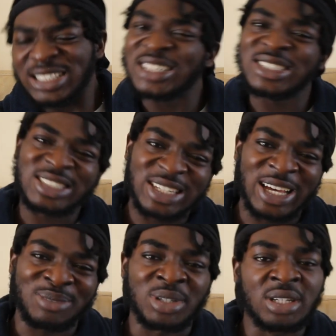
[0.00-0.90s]
It's a
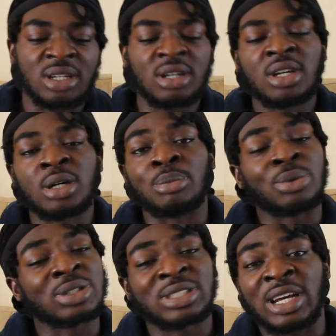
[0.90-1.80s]
scam.
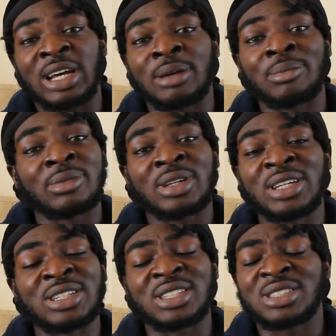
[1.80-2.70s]
More time,
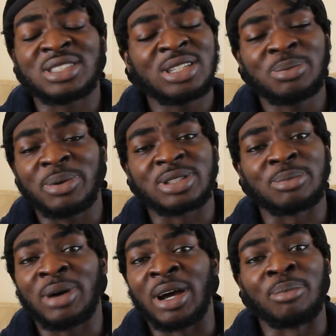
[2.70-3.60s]
it's just cheaper to
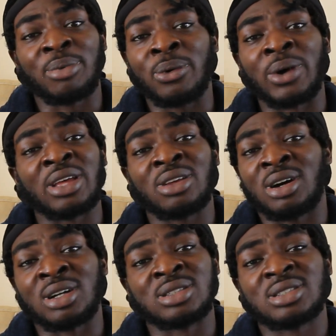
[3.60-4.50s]
buy a bottle at
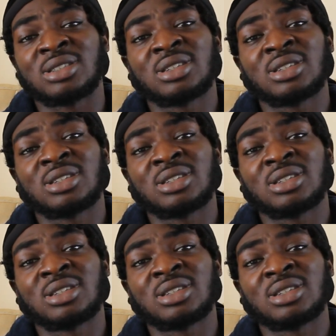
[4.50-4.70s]
yards,